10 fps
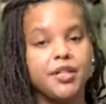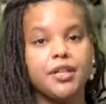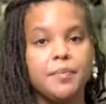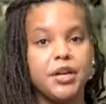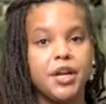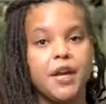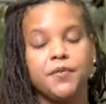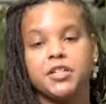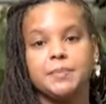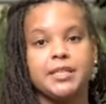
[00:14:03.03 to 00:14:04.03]
to the community, if
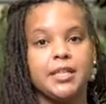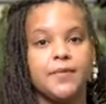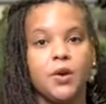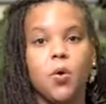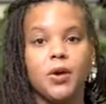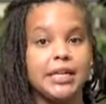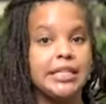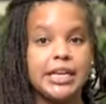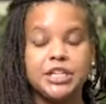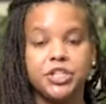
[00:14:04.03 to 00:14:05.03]
there's specific
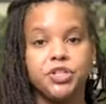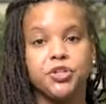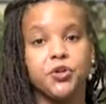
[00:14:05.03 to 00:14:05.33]
organizations or